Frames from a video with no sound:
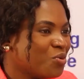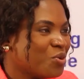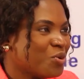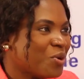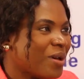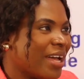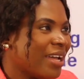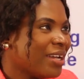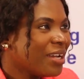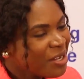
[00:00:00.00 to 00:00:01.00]
No, so
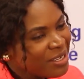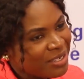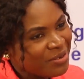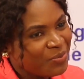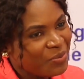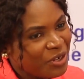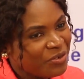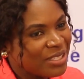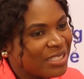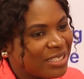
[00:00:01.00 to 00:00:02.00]
I heard
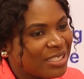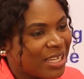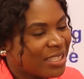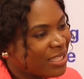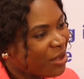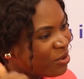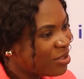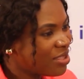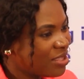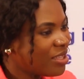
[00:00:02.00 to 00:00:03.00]
previously that
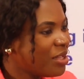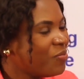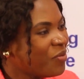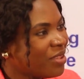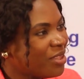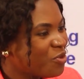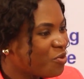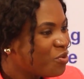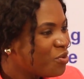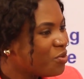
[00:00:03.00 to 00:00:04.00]
was the
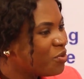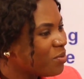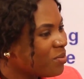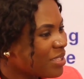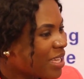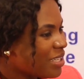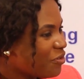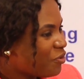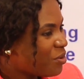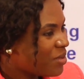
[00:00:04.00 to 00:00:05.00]
school
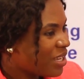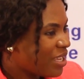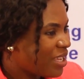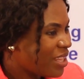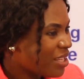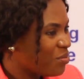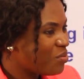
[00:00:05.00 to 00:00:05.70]
started from there and then